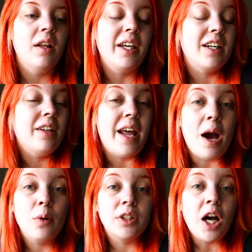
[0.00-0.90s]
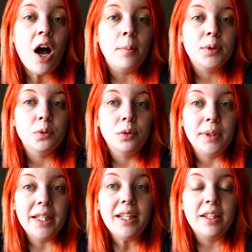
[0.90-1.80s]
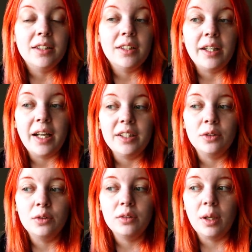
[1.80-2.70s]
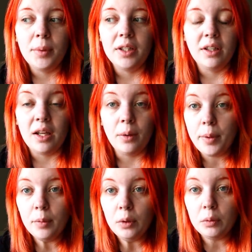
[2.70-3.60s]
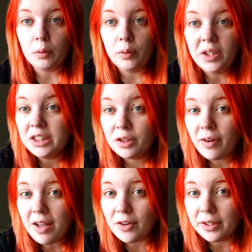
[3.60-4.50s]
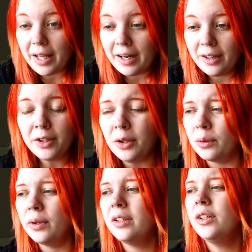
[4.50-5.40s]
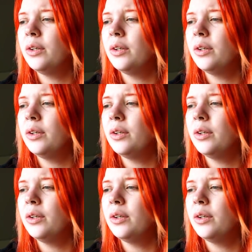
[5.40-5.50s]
like, an hour tops would be it. And we can survive on that. I don't